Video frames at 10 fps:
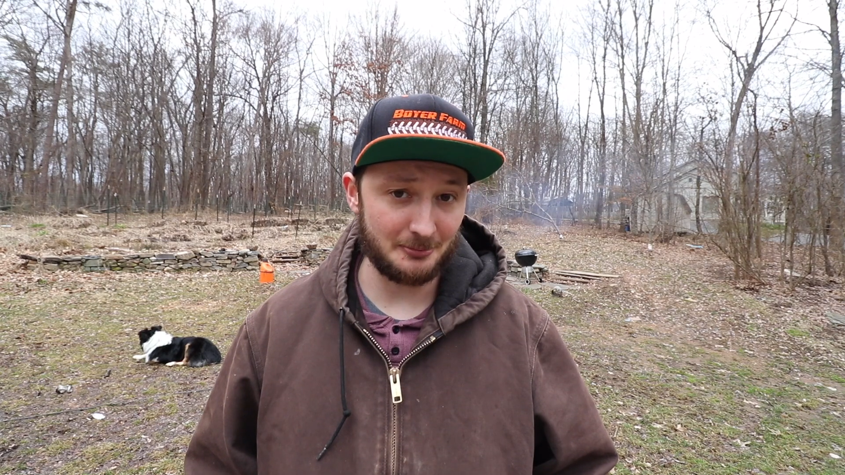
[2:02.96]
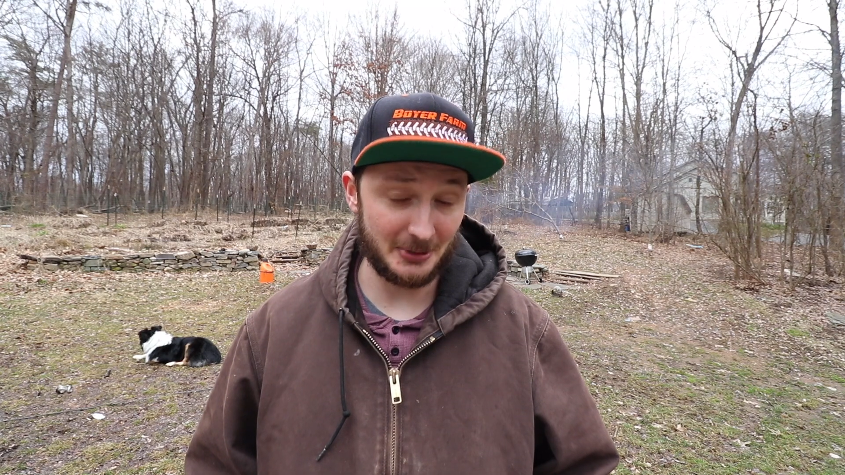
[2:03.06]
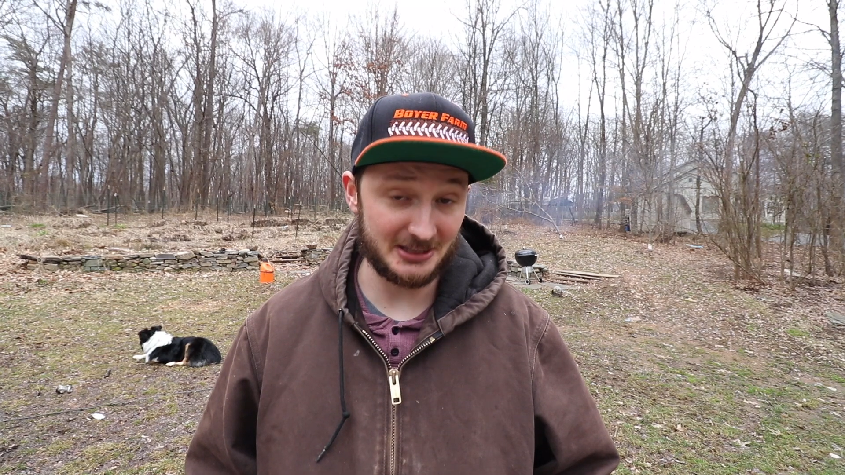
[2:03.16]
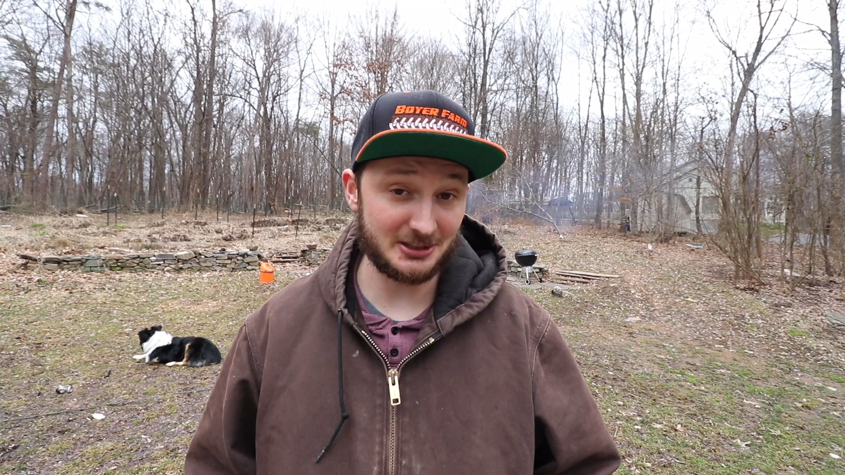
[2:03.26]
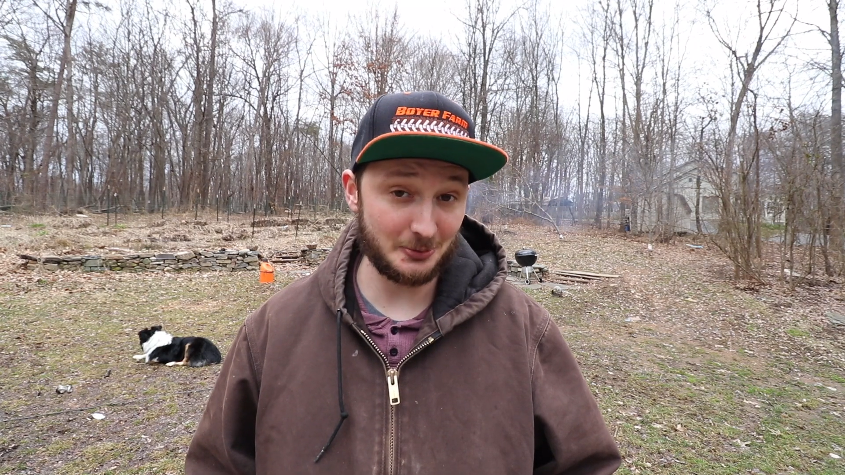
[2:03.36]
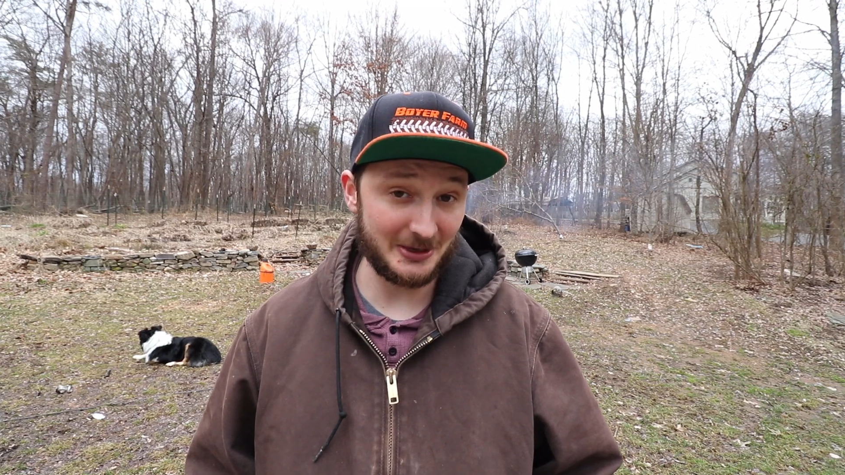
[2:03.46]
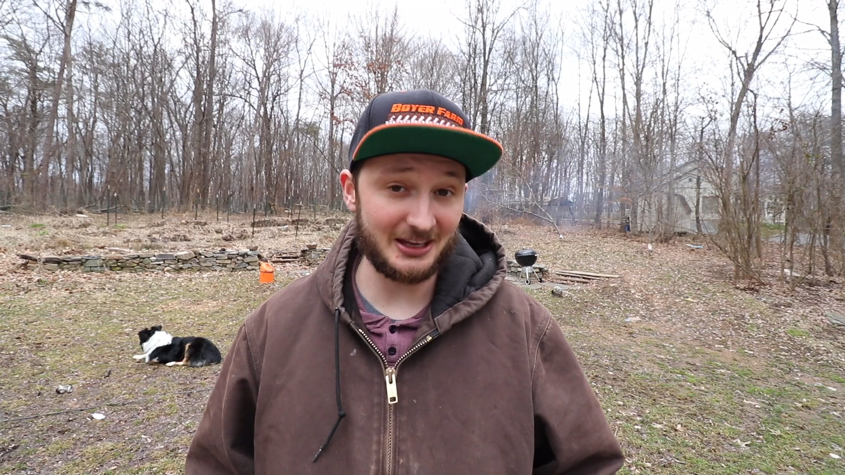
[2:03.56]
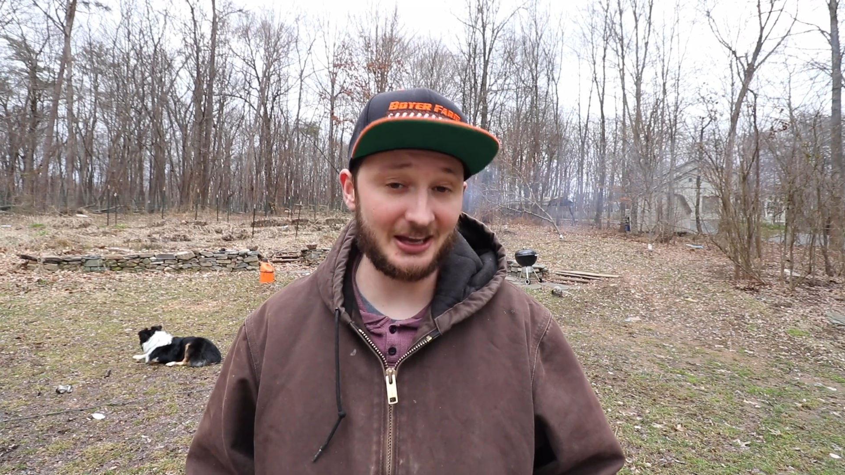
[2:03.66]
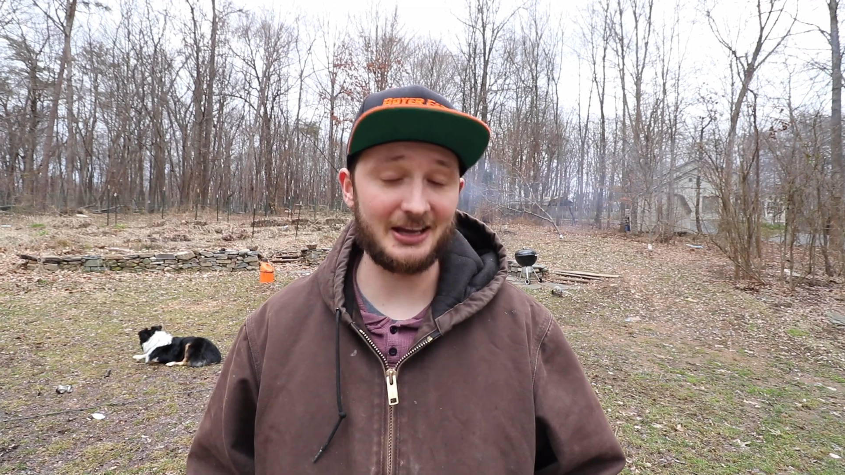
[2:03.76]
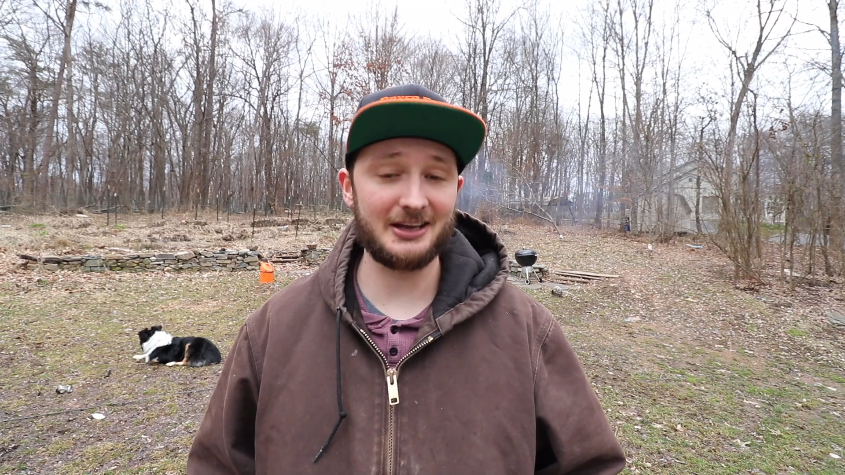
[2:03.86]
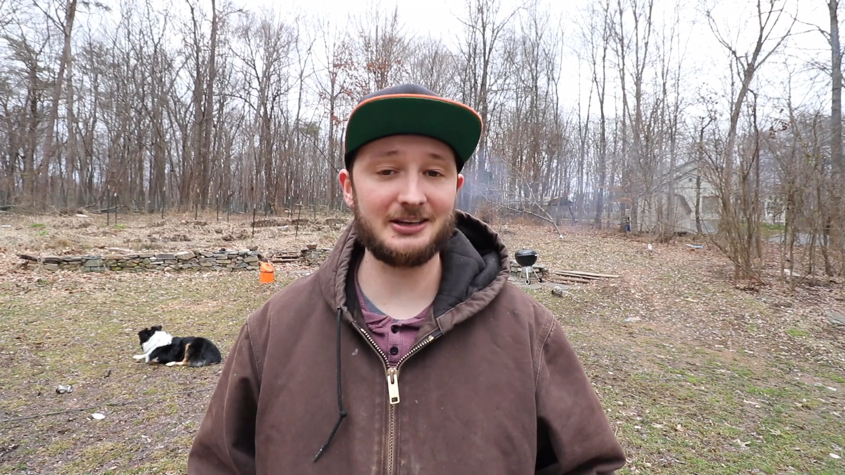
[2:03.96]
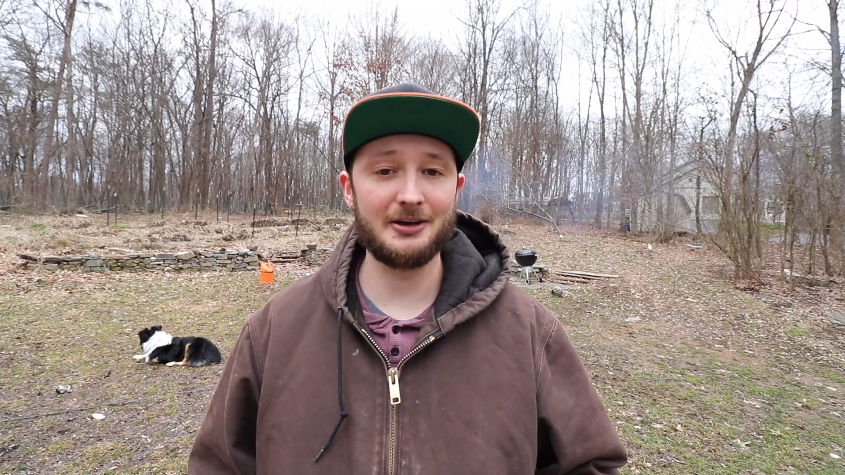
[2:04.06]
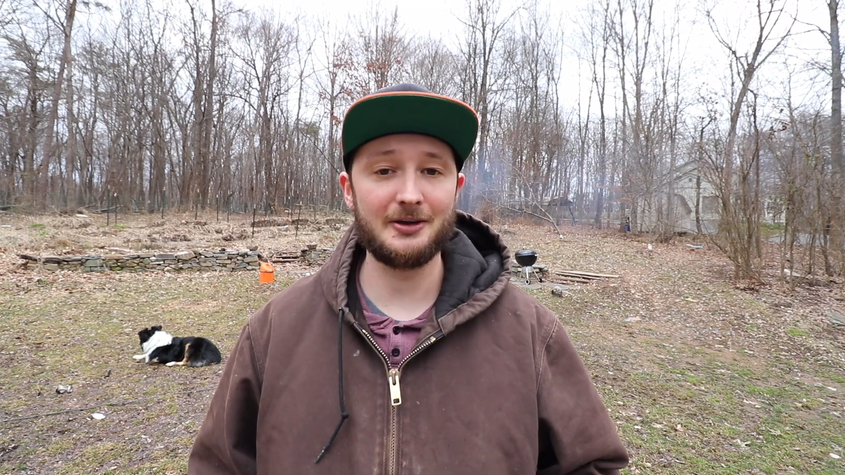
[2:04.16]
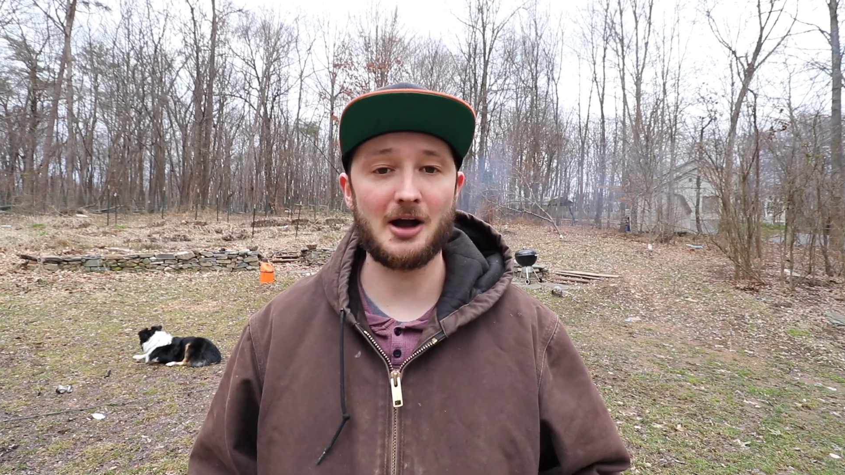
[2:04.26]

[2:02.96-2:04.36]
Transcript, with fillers: busy week ahead.